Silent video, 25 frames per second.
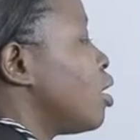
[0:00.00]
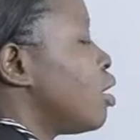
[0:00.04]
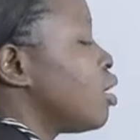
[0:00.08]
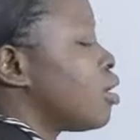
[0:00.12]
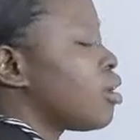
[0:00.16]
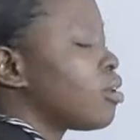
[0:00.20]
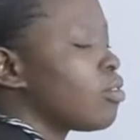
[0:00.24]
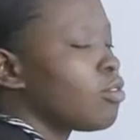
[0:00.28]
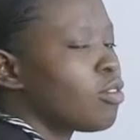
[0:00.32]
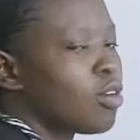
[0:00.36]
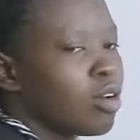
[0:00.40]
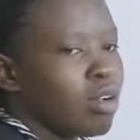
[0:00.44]

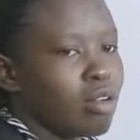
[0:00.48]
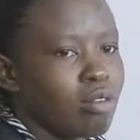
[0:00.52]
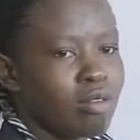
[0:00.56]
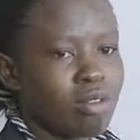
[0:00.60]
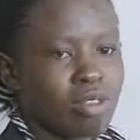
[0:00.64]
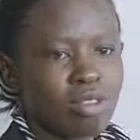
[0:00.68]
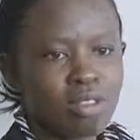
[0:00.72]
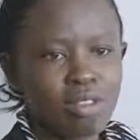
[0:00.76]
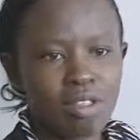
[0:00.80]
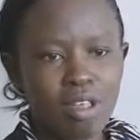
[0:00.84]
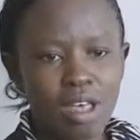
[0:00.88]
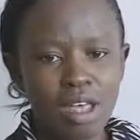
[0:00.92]

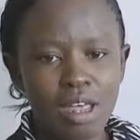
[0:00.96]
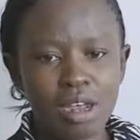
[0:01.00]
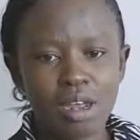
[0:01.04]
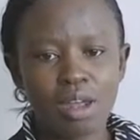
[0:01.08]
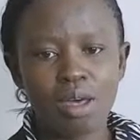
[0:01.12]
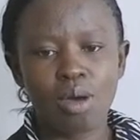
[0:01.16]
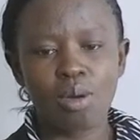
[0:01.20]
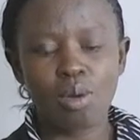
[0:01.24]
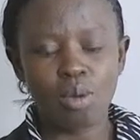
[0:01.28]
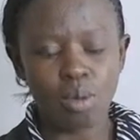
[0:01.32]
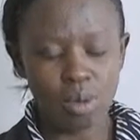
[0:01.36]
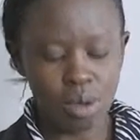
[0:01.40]
revolves
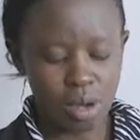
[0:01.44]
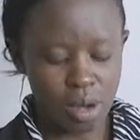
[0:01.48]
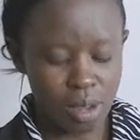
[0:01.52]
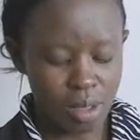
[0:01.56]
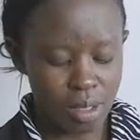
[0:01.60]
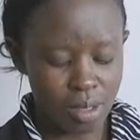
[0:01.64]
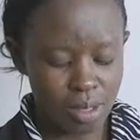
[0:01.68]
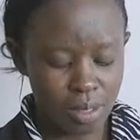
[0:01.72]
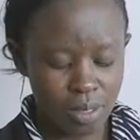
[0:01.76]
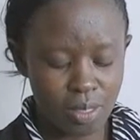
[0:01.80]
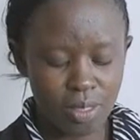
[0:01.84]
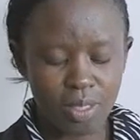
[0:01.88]
around
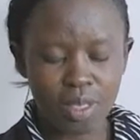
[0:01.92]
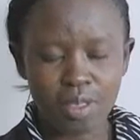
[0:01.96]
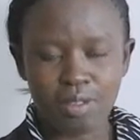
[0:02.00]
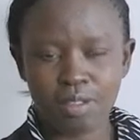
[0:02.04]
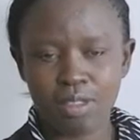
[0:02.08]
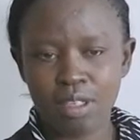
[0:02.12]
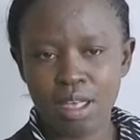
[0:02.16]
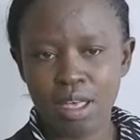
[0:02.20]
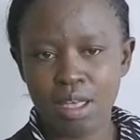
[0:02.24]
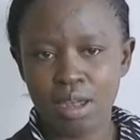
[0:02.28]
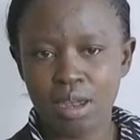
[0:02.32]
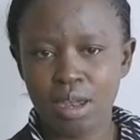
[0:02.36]
the
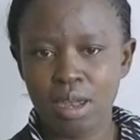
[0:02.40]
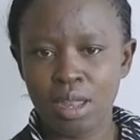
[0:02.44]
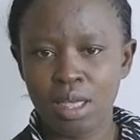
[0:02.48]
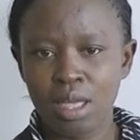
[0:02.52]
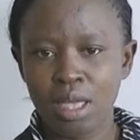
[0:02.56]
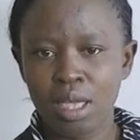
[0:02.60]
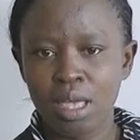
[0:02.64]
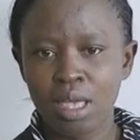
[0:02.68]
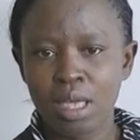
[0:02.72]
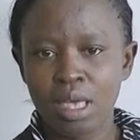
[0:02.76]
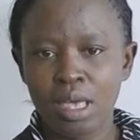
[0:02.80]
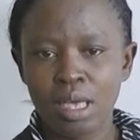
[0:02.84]
sun,
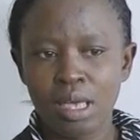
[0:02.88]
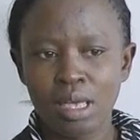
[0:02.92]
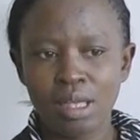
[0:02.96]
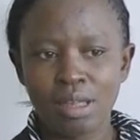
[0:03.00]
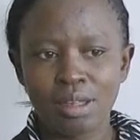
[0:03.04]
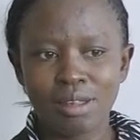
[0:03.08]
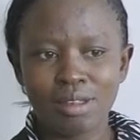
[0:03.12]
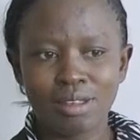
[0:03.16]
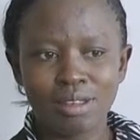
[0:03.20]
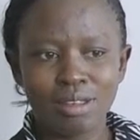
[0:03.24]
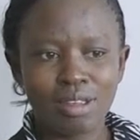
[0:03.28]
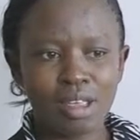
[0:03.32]

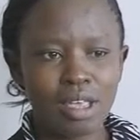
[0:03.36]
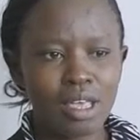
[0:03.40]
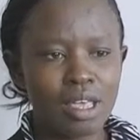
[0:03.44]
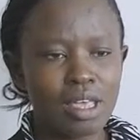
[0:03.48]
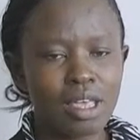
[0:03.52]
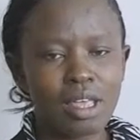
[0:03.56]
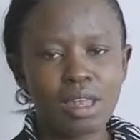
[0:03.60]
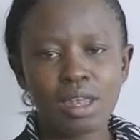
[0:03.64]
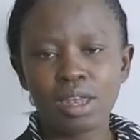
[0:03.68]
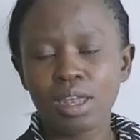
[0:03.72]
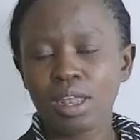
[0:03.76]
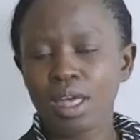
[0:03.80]

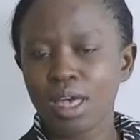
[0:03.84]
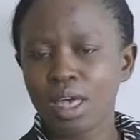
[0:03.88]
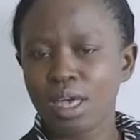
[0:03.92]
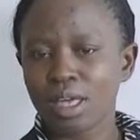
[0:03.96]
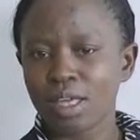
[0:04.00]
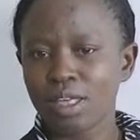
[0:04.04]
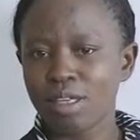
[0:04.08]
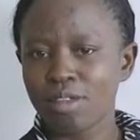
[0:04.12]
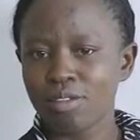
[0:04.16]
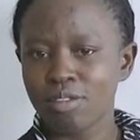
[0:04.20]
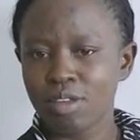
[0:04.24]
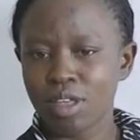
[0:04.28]
taking a
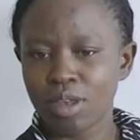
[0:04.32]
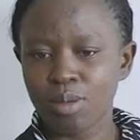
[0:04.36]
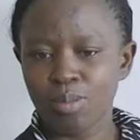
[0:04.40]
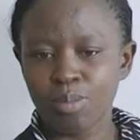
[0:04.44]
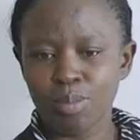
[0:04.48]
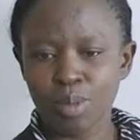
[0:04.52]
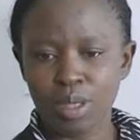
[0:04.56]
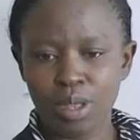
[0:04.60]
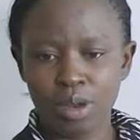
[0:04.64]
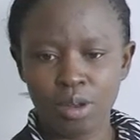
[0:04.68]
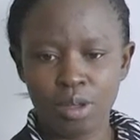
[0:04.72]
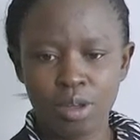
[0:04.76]
given
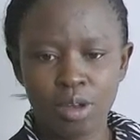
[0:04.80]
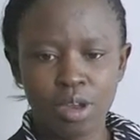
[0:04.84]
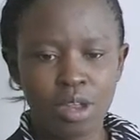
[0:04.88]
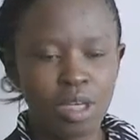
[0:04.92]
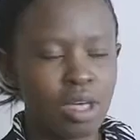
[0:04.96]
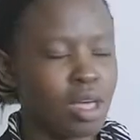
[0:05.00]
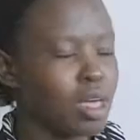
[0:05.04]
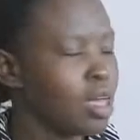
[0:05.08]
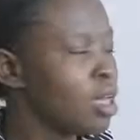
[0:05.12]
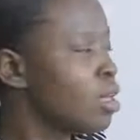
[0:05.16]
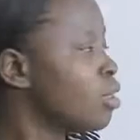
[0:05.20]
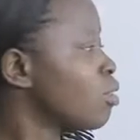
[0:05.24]
period.
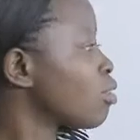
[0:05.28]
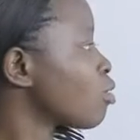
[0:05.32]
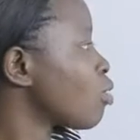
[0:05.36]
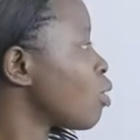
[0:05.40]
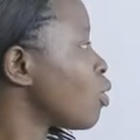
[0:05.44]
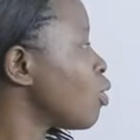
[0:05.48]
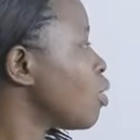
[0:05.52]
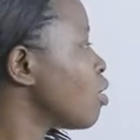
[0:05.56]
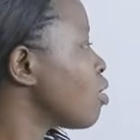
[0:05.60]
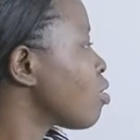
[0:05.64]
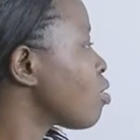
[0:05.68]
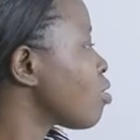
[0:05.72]
So
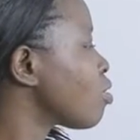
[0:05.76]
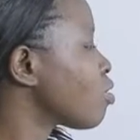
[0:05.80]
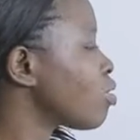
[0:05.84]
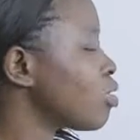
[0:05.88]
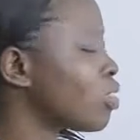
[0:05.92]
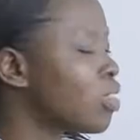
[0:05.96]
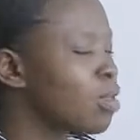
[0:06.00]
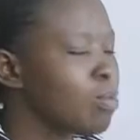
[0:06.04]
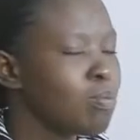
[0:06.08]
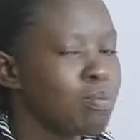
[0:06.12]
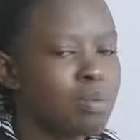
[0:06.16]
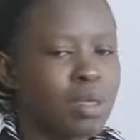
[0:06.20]

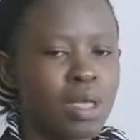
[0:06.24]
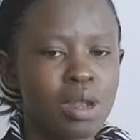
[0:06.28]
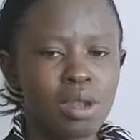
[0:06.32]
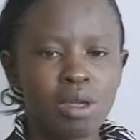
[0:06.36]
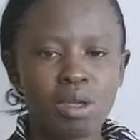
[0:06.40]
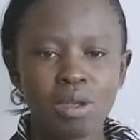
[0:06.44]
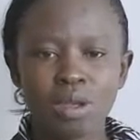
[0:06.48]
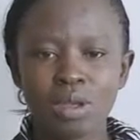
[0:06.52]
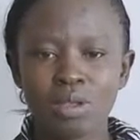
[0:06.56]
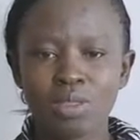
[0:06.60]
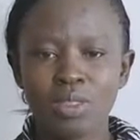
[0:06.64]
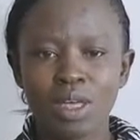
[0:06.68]
the
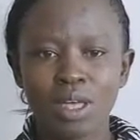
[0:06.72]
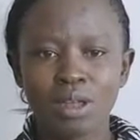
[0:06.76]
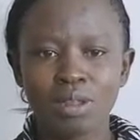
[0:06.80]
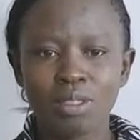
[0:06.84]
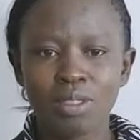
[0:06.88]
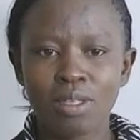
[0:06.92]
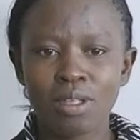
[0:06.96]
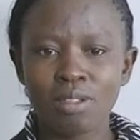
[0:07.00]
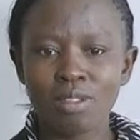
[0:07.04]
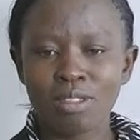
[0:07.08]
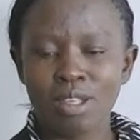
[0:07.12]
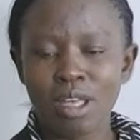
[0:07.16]
period that
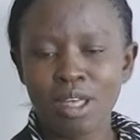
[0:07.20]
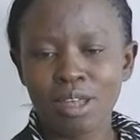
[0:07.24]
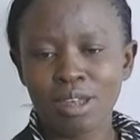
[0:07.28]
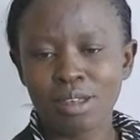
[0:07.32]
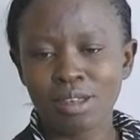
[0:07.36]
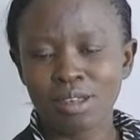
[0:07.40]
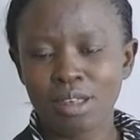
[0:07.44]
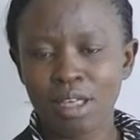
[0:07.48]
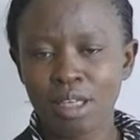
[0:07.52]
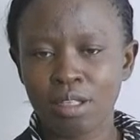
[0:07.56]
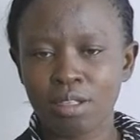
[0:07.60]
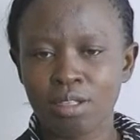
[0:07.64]
the sun
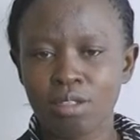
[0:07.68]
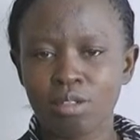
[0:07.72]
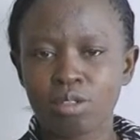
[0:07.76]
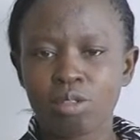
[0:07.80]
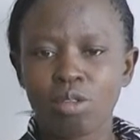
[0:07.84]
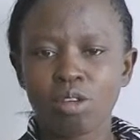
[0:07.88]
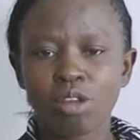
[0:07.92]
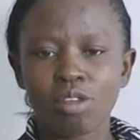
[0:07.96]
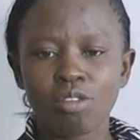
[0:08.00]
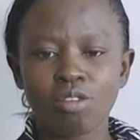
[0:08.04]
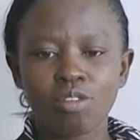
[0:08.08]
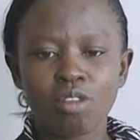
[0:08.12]
takes
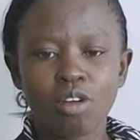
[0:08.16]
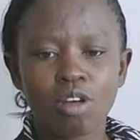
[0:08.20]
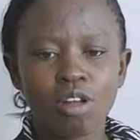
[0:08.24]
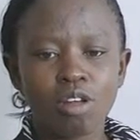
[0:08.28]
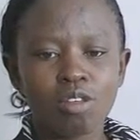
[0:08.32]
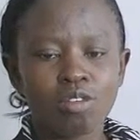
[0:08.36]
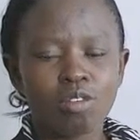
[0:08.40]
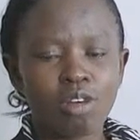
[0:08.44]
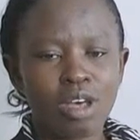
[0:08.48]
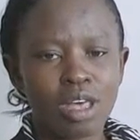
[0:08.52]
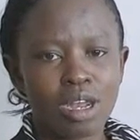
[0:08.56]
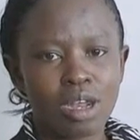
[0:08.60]
to
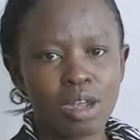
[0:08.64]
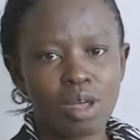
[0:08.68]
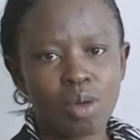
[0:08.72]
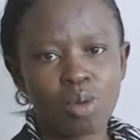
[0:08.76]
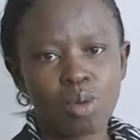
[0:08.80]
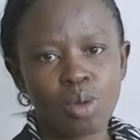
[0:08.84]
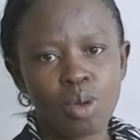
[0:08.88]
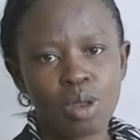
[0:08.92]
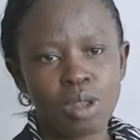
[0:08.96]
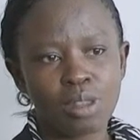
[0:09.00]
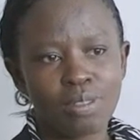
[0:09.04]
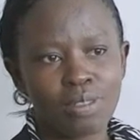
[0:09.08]
revolve
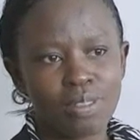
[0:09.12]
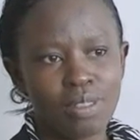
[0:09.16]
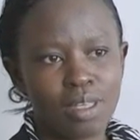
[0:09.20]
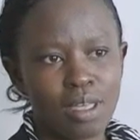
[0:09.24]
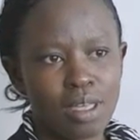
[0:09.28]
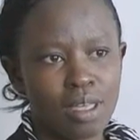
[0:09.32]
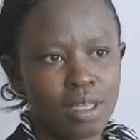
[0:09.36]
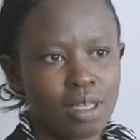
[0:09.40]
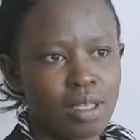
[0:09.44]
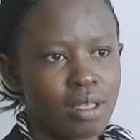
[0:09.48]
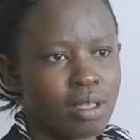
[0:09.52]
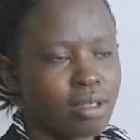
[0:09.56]
around
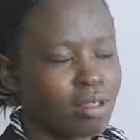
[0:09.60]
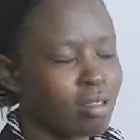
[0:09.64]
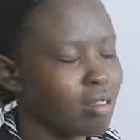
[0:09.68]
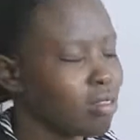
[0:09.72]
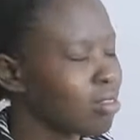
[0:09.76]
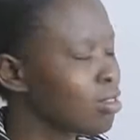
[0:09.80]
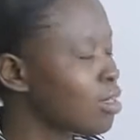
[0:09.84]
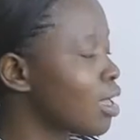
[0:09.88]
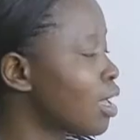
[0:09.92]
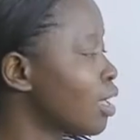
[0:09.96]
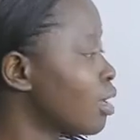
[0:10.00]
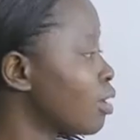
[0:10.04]
the
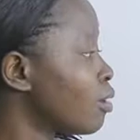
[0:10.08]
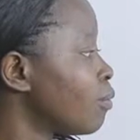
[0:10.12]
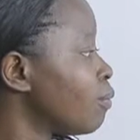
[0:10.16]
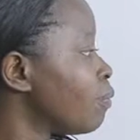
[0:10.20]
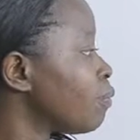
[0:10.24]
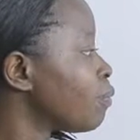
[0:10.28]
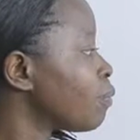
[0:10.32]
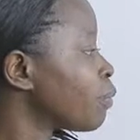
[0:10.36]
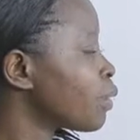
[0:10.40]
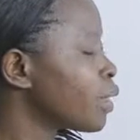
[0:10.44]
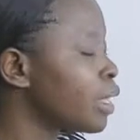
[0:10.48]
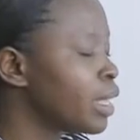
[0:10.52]
sun
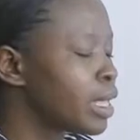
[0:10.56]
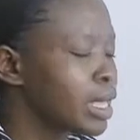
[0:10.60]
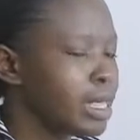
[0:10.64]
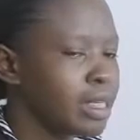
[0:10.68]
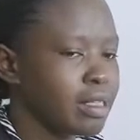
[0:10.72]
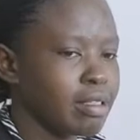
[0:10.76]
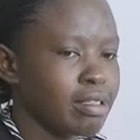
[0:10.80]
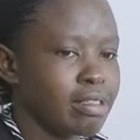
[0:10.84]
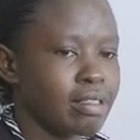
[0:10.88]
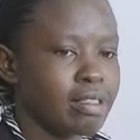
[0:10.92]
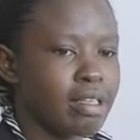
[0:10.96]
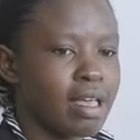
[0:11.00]

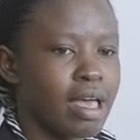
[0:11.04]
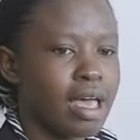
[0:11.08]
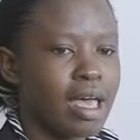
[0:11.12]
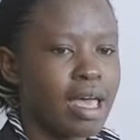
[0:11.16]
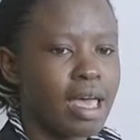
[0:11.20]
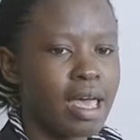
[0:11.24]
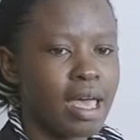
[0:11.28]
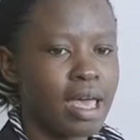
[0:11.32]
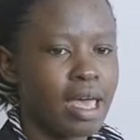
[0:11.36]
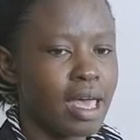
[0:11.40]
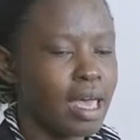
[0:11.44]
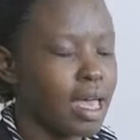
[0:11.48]
is
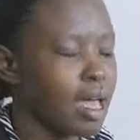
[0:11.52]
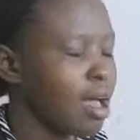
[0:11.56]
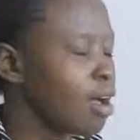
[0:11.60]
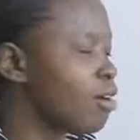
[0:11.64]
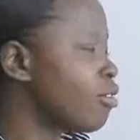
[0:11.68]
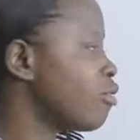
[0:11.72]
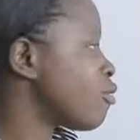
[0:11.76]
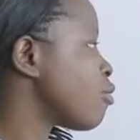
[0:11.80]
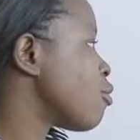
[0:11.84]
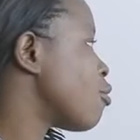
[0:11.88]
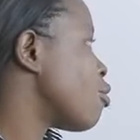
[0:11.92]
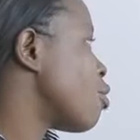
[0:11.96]
a
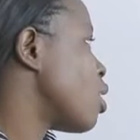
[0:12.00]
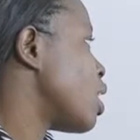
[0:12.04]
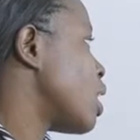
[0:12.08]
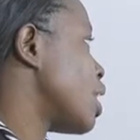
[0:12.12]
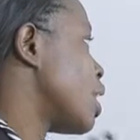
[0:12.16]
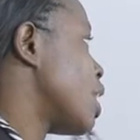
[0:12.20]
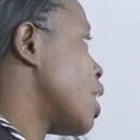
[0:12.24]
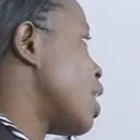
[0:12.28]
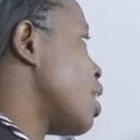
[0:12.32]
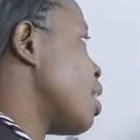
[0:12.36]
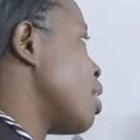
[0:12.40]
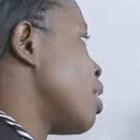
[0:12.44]
full
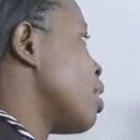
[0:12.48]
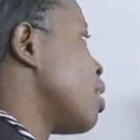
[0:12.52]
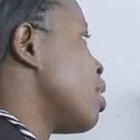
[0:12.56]
year.